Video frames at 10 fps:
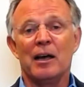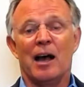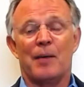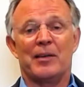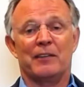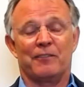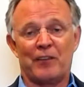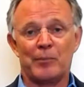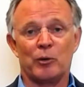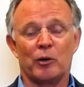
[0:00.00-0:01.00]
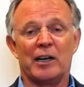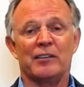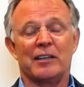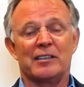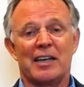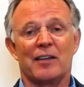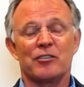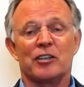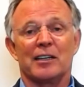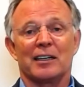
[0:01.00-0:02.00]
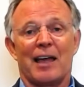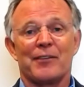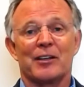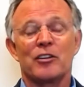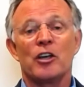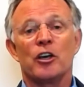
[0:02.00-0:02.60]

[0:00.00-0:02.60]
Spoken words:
In February the 10th to the 11th,